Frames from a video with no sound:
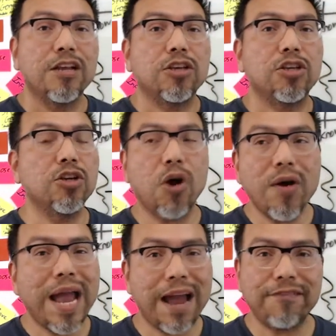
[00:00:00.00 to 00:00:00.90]
You don't
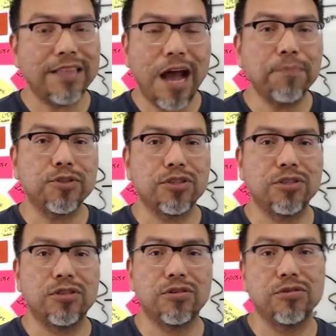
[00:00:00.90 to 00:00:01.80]
have an option
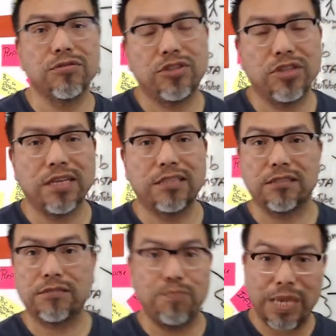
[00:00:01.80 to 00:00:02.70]
to just
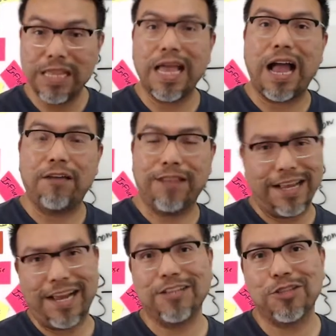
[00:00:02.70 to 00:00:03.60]
be live like
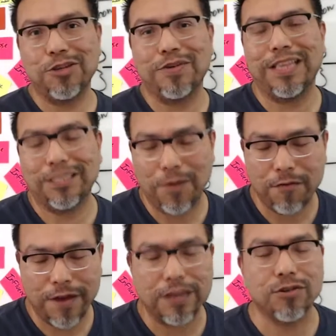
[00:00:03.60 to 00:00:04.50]
I do. And as a matter of
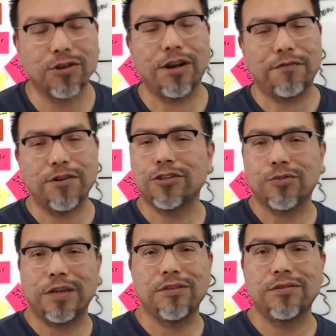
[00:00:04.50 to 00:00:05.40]
fact, if you go to
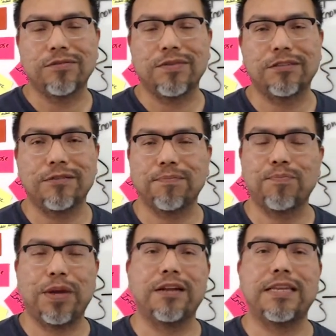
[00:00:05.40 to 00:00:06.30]
my YouTube, there's
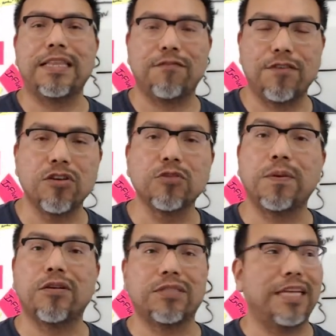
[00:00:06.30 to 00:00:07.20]
barely any views
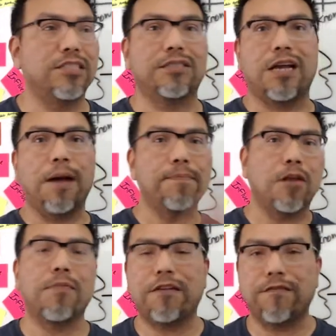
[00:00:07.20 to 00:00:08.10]
because I just upload
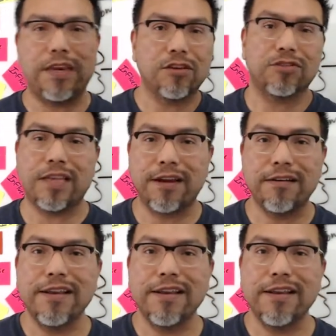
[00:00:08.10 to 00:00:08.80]
my videos there.